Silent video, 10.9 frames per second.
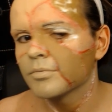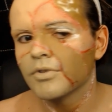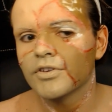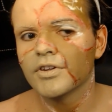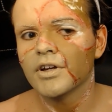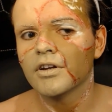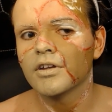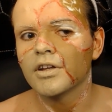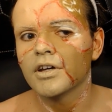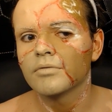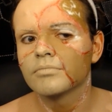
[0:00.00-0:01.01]
Just press it down
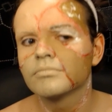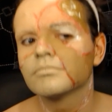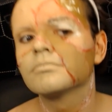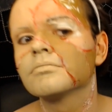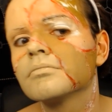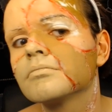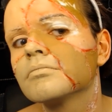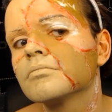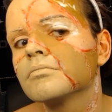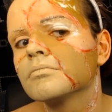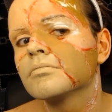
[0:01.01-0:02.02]
like that.
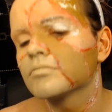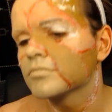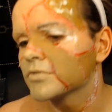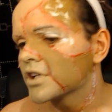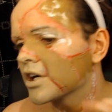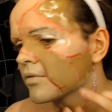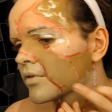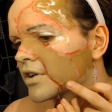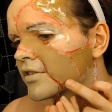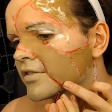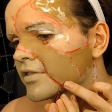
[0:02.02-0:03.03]
And mm, you can't
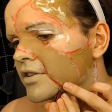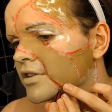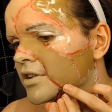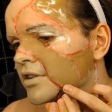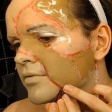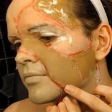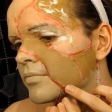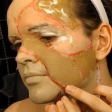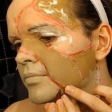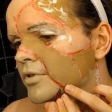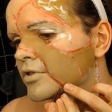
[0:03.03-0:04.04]
really see that,
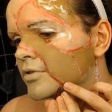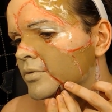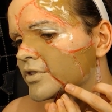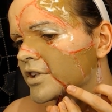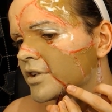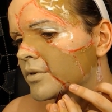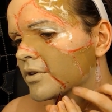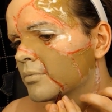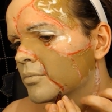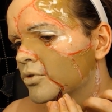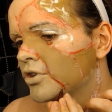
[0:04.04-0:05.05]
but you'll see
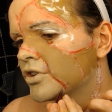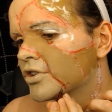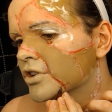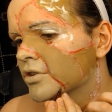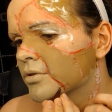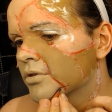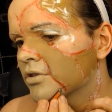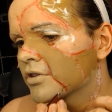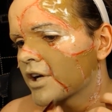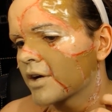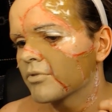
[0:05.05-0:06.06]
when the more you do
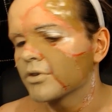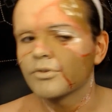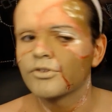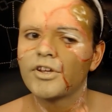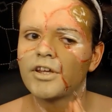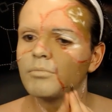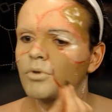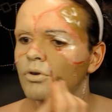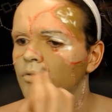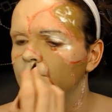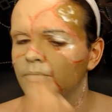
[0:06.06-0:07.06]
on camera, you'll see
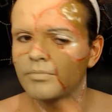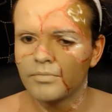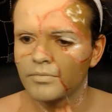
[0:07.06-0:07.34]
more.